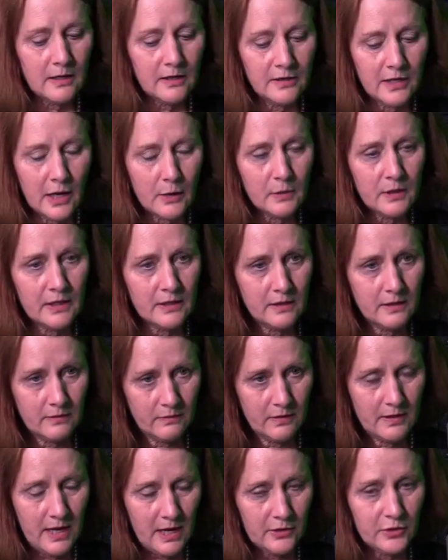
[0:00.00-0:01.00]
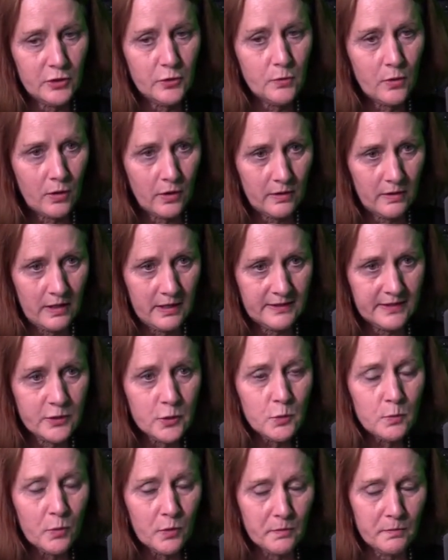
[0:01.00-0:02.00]
knowing that you are a
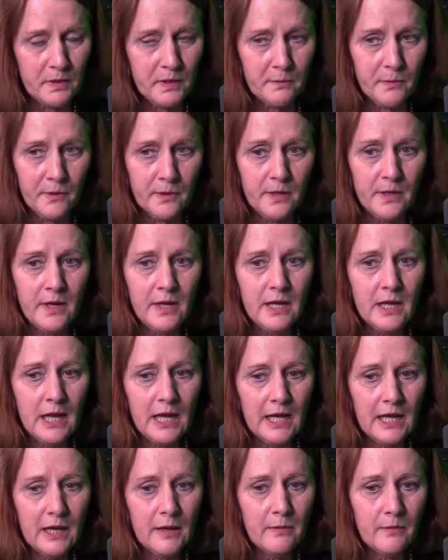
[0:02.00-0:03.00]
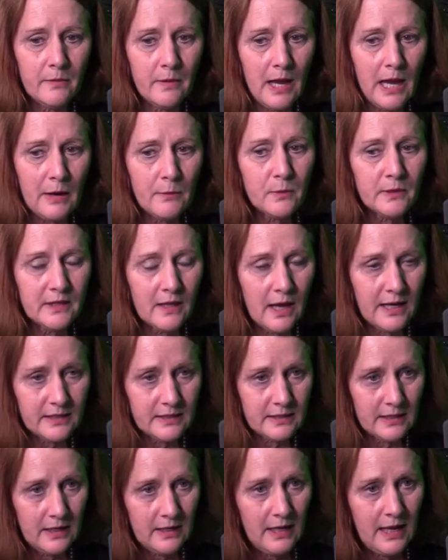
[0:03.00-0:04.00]
school board member, I would like
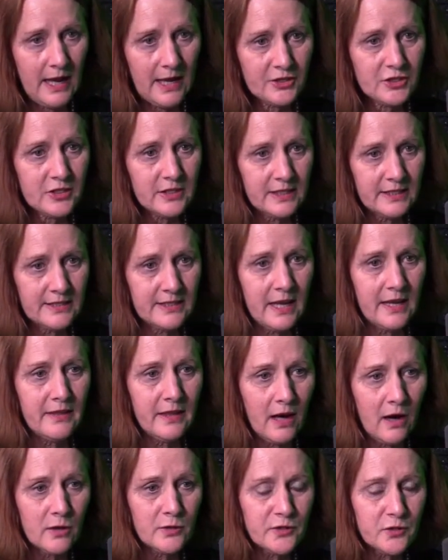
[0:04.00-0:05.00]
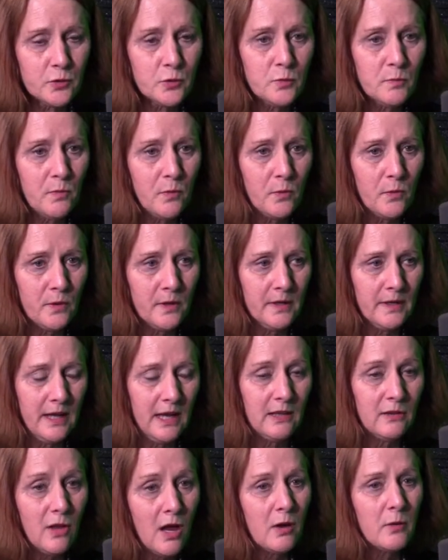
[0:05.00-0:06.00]
to actually say that our school board,
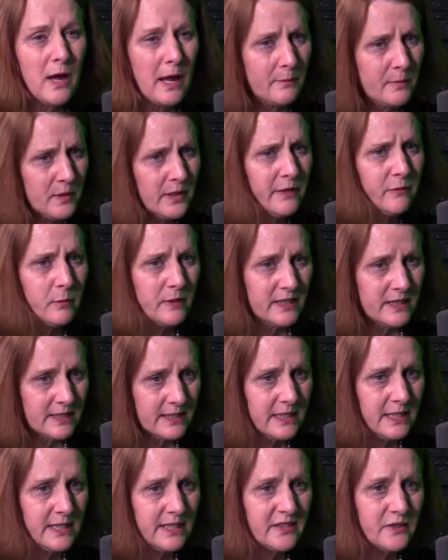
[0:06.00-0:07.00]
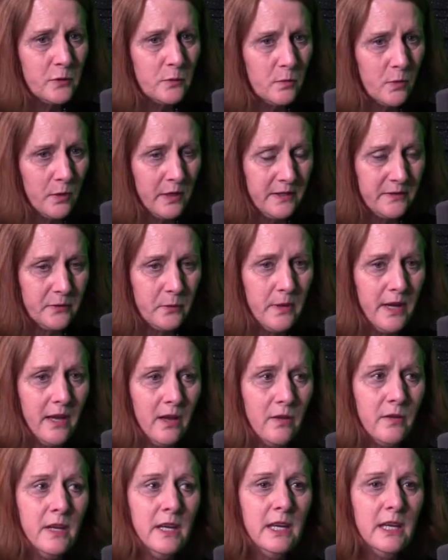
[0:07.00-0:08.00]
along I believe with the city school board as
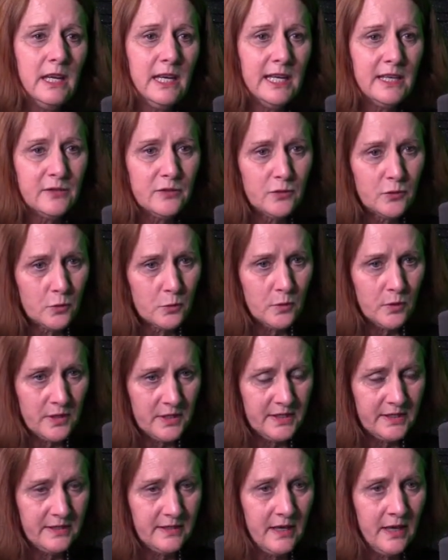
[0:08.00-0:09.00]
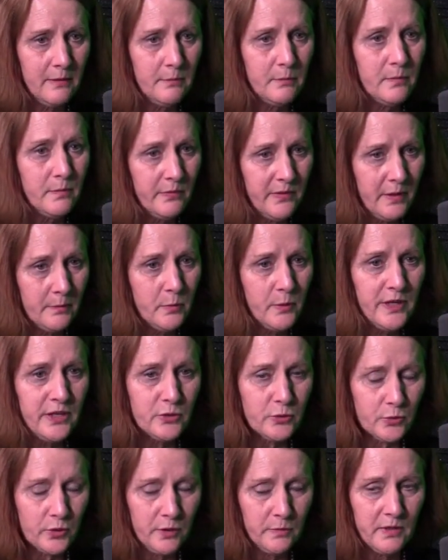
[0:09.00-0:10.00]
well, endorsed the
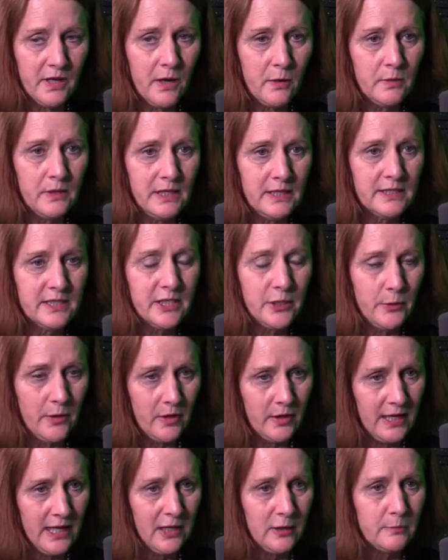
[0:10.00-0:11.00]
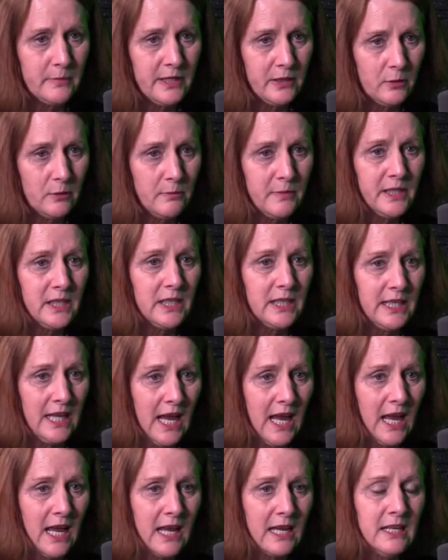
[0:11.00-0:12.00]
Bridge group going into our elementary, middle, and
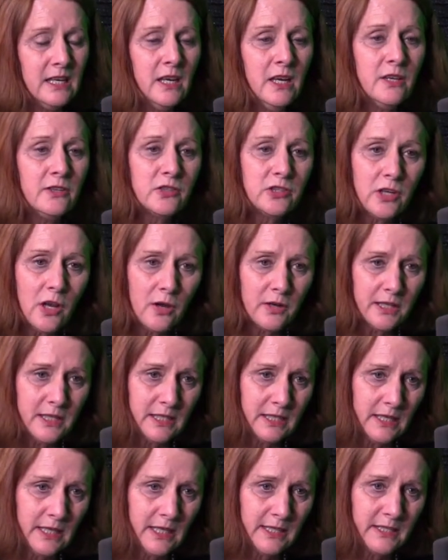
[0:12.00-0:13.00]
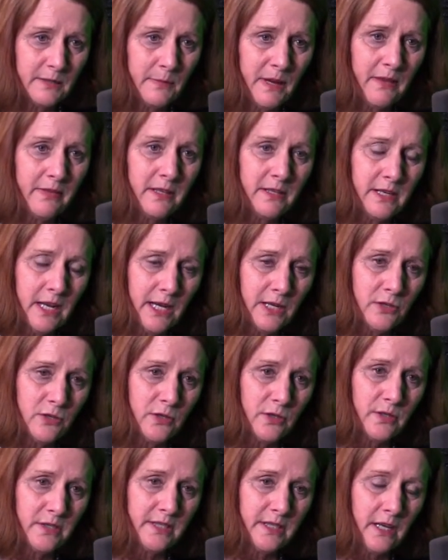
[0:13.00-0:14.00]
high, talking to kids about the
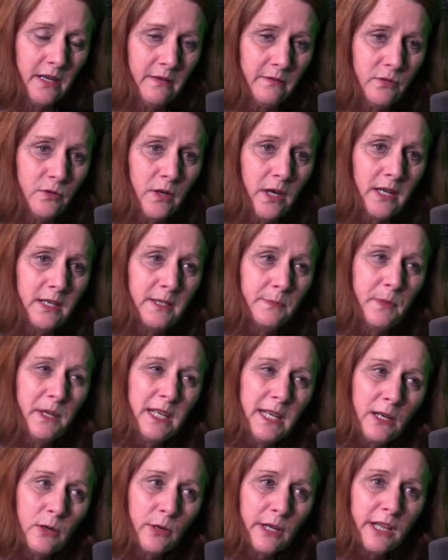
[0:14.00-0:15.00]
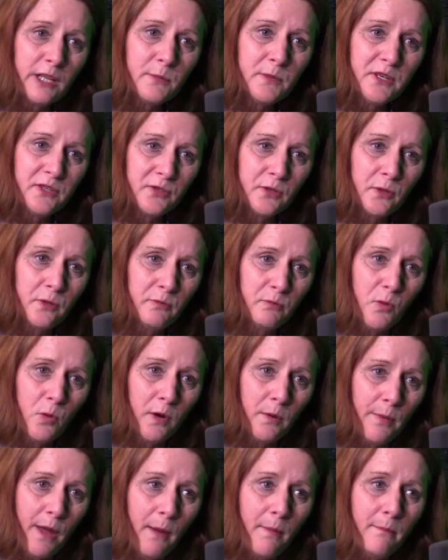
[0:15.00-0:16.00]
dangers of drugs. But in our elementary school,
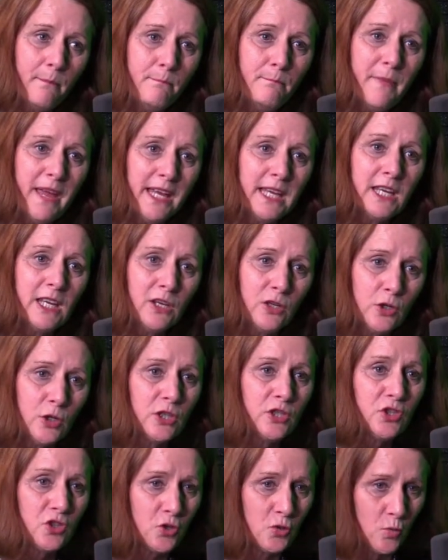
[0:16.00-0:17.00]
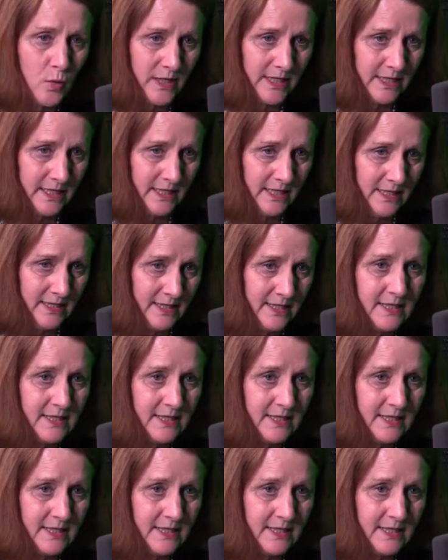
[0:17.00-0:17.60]
more about making good choices.